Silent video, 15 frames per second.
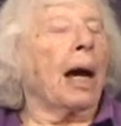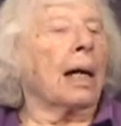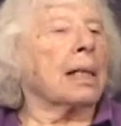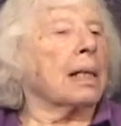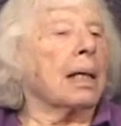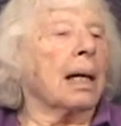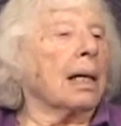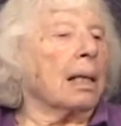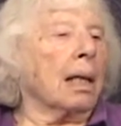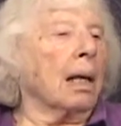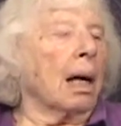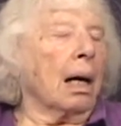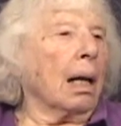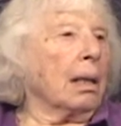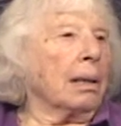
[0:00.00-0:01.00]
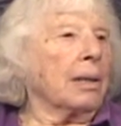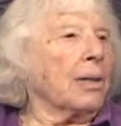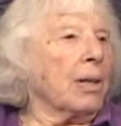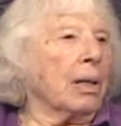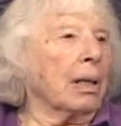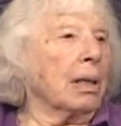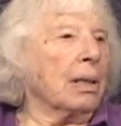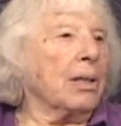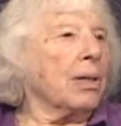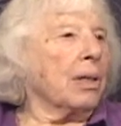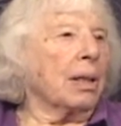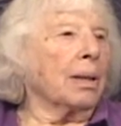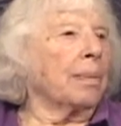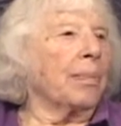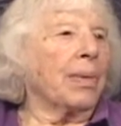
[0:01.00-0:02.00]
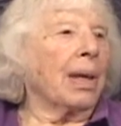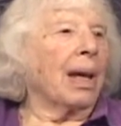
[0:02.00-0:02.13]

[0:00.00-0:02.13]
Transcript: I started college also.